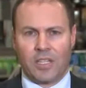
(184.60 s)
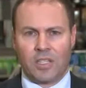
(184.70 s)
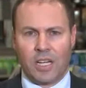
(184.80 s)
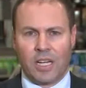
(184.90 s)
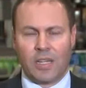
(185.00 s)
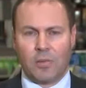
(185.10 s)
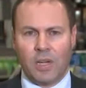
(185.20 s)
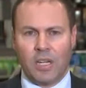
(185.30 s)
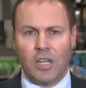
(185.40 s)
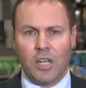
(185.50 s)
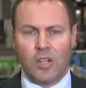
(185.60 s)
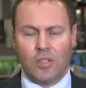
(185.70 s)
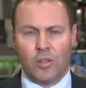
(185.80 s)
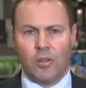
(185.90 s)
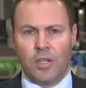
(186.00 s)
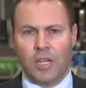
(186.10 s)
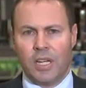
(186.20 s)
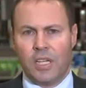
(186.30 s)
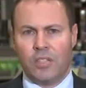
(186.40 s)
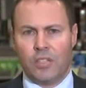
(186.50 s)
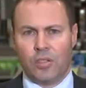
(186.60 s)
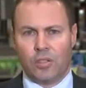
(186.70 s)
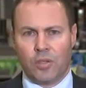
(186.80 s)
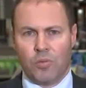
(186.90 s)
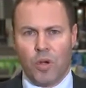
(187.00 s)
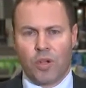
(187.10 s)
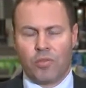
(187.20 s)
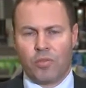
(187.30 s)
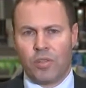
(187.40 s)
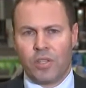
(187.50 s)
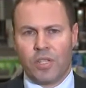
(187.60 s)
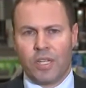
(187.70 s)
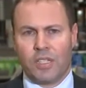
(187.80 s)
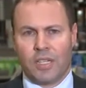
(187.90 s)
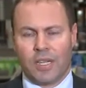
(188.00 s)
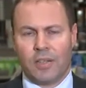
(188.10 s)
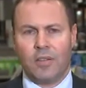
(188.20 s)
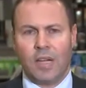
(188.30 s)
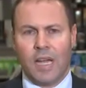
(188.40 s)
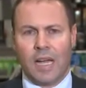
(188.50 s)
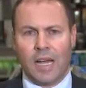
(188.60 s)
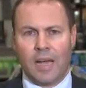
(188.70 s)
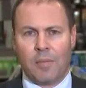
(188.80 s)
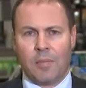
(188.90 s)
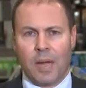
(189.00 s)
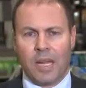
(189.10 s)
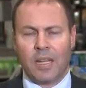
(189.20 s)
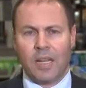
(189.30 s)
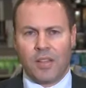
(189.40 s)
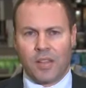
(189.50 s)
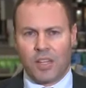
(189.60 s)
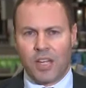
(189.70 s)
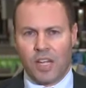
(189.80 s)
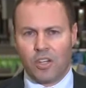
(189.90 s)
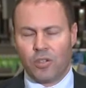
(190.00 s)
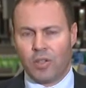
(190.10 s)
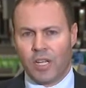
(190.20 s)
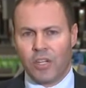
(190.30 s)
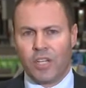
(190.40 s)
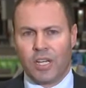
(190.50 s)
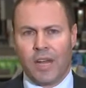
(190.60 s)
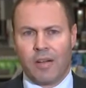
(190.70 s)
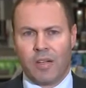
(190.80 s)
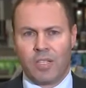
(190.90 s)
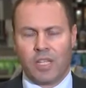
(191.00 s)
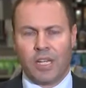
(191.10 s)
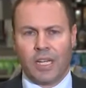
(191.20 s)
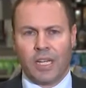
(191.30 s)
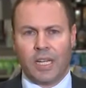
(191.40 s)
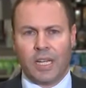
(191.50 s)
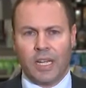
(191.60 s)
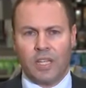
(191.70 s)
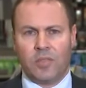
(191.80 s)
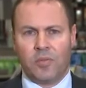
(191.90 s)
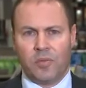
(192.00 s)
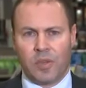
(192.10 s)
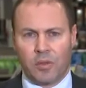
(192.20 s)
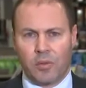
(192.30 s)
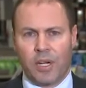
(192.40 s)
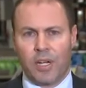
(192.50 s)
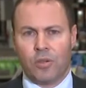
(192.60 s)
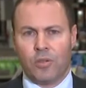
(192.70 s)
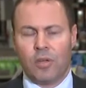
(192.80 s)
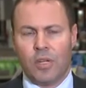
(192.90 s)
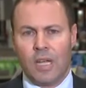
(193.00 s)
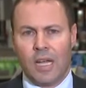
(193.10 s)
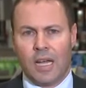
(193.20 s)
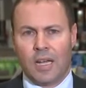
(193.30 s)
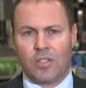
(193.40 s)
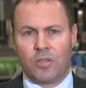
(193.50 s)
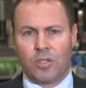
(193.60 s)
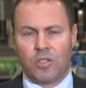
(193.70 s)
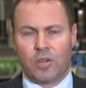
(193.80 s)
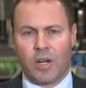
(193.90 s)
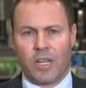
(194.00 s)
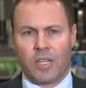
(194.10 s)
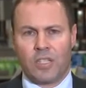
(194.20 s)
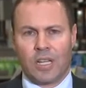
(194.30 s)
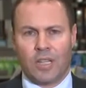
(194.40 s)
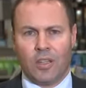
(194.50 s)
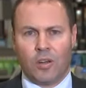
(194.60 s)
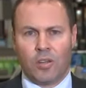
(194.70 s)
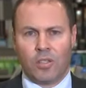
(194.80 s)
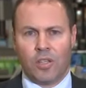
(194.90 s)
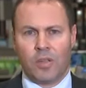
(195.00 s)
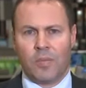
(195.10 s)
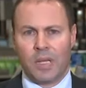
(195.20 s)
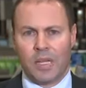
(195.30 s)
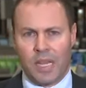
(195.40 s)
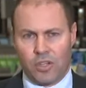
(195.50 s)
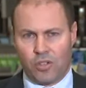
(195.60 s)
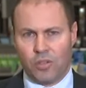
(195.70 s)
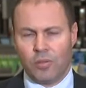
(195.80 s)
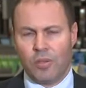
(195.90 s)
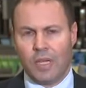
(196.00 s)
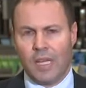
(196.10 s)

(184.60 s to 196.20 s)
they're saying that we do need to work through the detail, but that the National Energy Guarantee is critical to Australia's long-term national